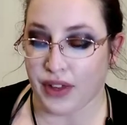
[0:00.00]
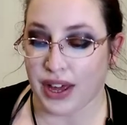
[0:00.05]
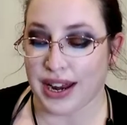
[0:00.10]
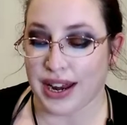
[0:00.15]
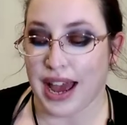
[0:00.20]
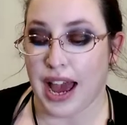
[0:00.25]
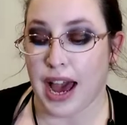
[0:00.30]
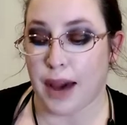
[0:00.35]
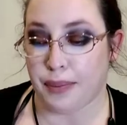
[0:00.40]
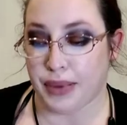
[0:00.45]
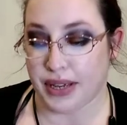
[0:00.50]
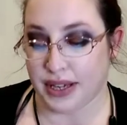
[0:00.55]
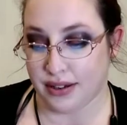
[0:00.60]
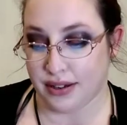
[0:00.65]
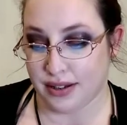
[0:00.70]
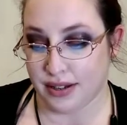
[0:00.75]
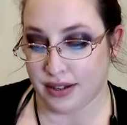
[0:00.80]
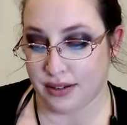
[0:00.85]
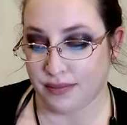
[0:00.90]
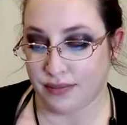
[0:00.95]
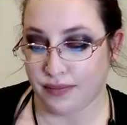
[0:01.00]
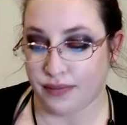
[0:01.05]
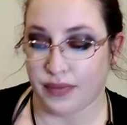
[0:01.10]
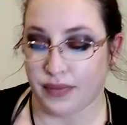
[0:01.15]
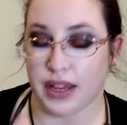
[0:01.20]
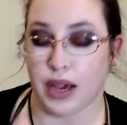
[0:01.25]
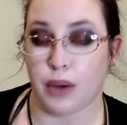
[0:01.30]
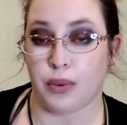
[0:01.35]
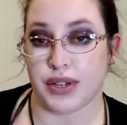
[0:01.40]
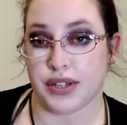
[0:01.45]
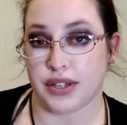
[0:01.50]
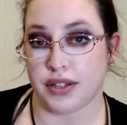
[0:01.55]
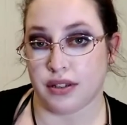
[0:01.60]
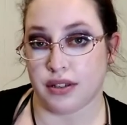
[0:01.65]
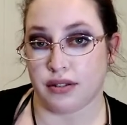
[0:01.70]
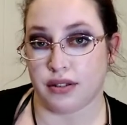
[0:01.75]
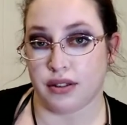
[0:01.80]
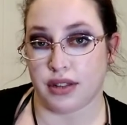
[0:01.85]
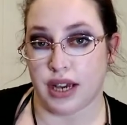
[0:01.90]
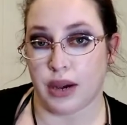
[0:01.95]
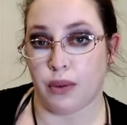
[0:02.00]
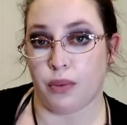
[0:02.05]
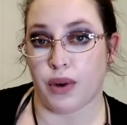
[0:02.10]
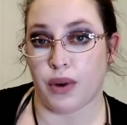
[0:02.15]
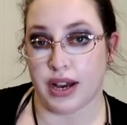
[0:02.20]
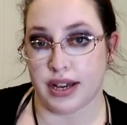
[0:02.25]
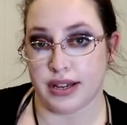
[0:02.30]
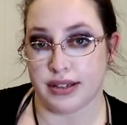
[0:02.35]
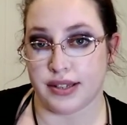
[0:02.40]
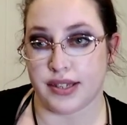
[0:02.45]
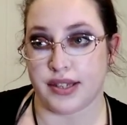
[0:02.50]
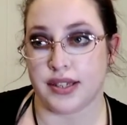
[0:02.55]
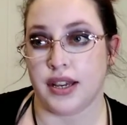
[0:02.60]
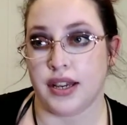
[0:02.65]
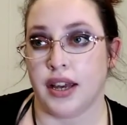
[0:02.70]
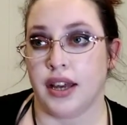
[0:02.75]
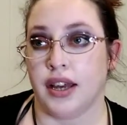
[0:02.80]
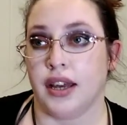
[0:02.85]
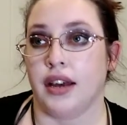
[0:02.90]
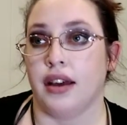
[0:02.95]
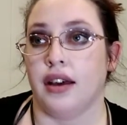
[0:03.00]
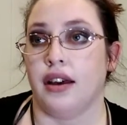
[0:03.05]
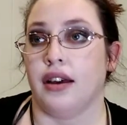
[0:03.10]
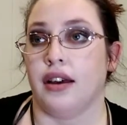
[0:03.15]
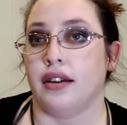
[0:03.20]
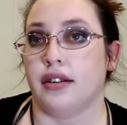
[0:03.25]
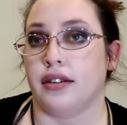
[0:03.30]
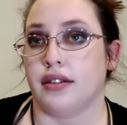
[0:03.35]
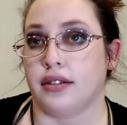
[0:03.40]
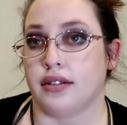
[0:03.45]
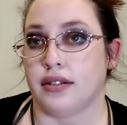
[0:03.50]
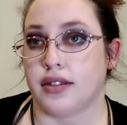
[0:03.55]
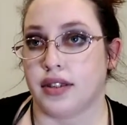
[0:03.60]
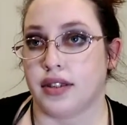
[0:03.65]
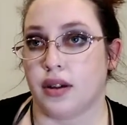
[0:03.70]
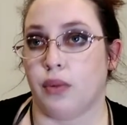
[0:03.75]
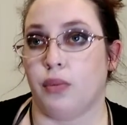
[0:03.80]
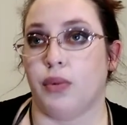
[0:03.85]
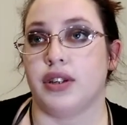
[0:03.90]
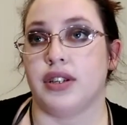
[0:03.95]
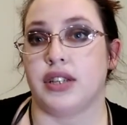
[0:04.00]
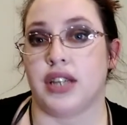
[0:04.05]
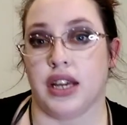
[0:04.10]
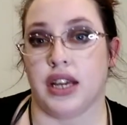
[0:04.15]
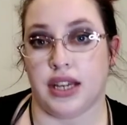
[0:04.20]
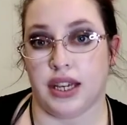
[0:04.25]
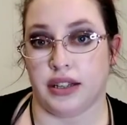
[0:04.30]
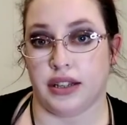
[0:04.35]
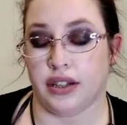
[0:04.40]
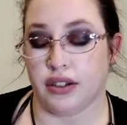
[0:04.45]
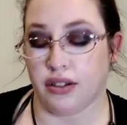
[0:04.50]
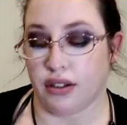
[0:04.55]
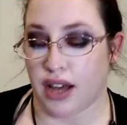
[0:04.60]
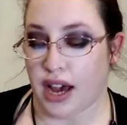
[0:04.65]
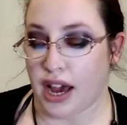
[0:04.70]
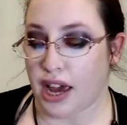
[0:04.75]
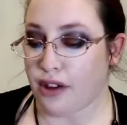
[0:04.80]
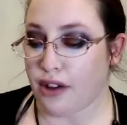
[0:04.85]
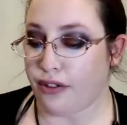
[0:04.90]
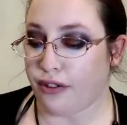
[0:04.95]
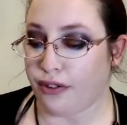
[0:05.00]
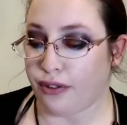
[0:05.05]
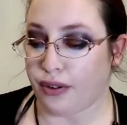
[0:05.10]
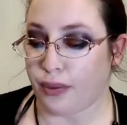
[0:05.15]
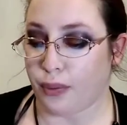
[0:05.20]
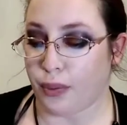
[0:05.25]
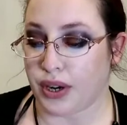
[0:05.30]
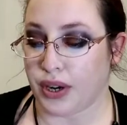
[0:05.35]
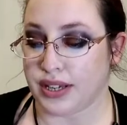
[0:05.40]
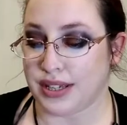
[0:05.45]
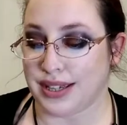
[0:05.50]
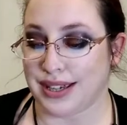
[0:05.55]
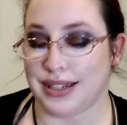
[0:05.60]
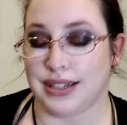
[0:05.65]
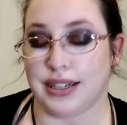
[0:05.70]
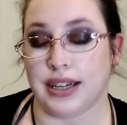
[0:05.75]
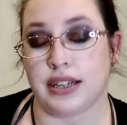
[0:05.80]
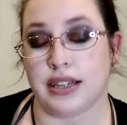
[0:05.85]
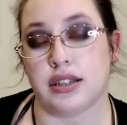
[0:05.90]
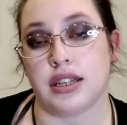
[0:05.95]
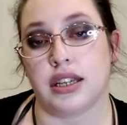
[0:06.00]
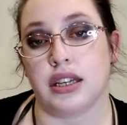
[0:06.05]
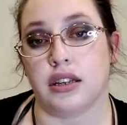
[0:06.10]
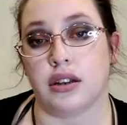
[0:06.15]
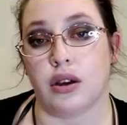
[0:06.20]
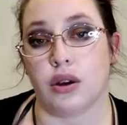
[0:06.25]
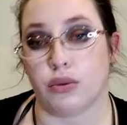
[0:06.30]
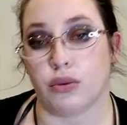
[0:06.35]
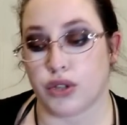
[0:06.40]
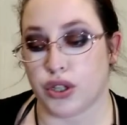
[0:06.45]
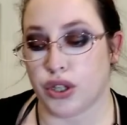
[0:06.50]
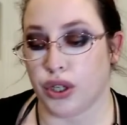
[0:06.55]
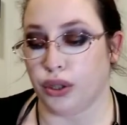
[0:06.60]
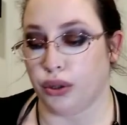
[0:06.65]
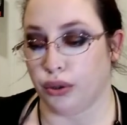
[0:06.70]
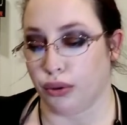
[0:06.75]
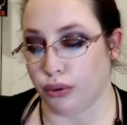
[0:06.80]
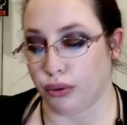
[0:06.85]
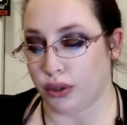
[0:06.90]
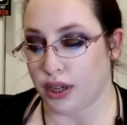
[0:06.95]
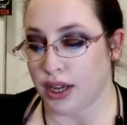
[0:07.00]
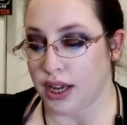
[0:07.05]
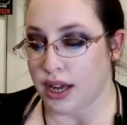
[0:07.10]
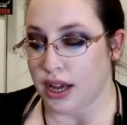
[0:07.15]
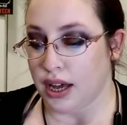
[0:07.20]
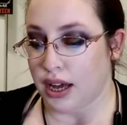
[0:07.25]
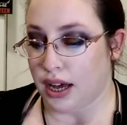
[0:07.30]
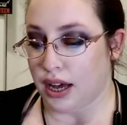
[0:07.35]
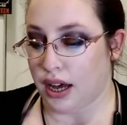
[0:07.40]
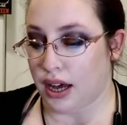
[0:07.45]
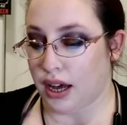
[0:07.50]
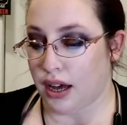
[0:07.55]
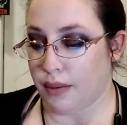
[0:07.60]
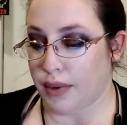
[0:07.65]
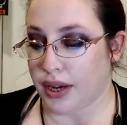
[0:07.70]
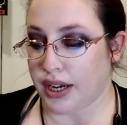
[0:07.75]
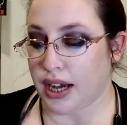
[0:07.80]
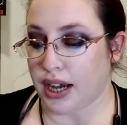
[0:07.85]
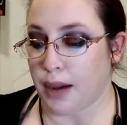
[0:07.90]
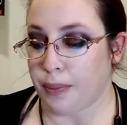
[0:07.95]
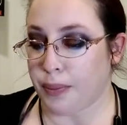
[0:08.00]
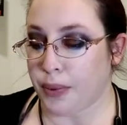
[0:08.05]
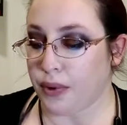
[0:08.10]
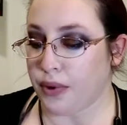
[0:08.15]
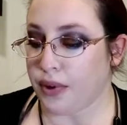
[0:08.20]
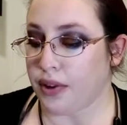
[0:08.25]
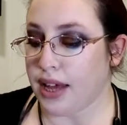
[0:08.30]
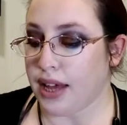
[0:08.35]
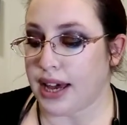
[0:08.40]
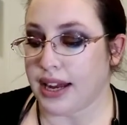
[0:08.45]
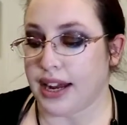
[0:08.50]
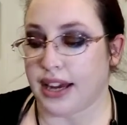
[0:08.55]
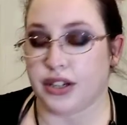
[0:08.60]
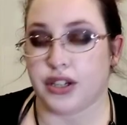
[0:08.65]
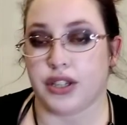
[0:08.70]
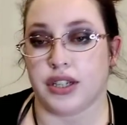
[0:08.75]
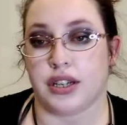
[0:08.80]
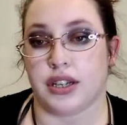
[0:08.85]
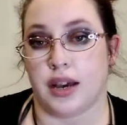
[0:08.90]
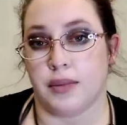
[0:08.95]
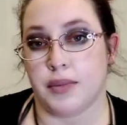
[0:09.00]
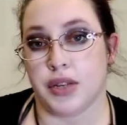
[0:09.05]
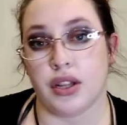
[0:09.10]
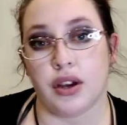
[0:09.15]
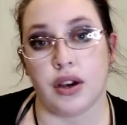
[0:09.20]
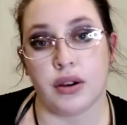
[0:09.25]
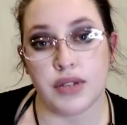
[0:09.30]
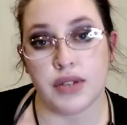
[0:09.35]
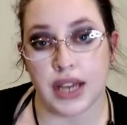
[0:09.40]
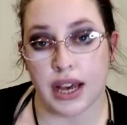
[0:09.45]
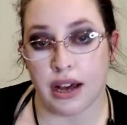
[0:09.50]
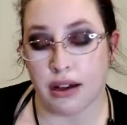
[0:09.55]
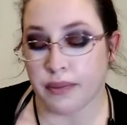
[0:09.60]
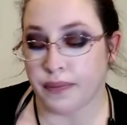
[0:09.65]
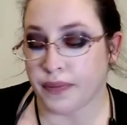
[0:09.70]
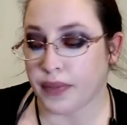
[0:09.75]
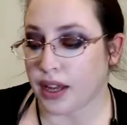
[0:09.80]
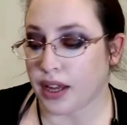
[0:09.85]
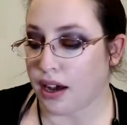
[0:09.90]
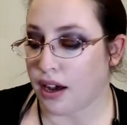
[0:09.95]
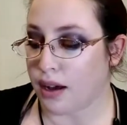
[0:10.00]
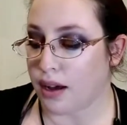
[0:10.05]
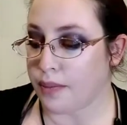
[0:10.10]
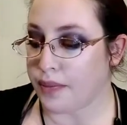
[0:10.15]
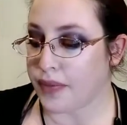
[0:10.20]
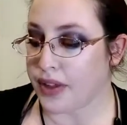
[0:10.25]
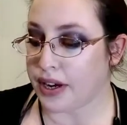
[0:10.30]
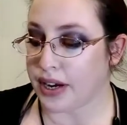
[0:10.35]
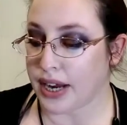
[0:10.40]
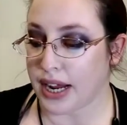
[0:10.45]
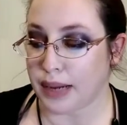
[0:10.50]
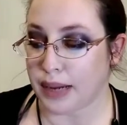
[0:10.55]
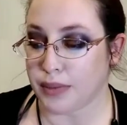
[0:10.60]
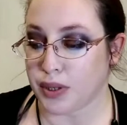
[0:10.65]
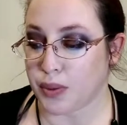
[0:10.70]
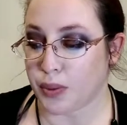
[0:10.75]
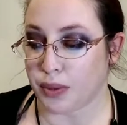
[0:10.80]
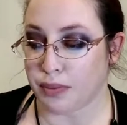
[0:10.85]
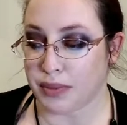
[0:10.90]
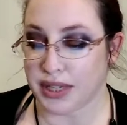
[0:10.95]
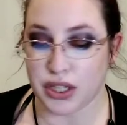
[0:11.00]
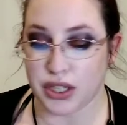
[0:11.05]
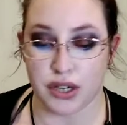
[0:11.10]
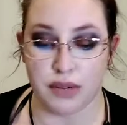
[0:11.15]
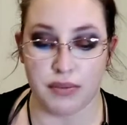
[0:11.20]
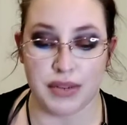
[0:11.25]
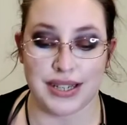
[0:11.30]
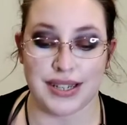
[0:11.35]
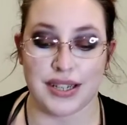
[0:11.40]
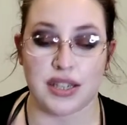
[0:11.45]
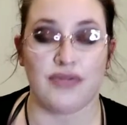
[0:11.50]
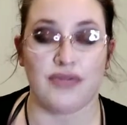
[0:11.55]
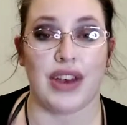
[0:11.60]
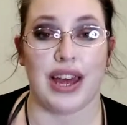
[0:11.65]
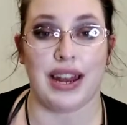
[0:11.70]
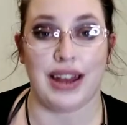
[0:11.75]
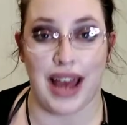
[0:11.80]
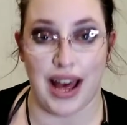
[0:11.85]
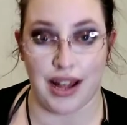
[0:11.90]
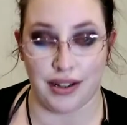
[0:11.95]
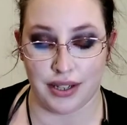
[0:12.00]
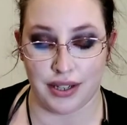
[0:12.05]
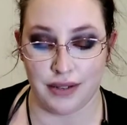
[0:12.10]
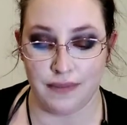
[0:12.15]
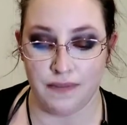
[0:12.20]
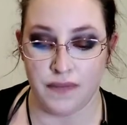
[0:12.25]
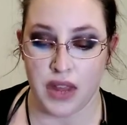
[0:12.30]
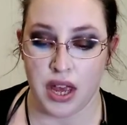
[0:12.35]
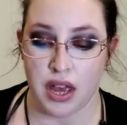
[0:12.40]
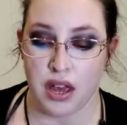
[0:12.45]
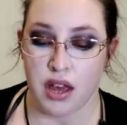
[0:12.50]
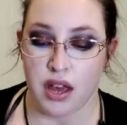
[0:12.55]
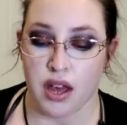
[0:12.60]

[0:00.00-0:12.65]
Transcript: that happened, that was it, that was someone taking their life was in 1902. Um, a couple had actually come to the hotel. Um, their names were Mr. and Mrs. Van Allen.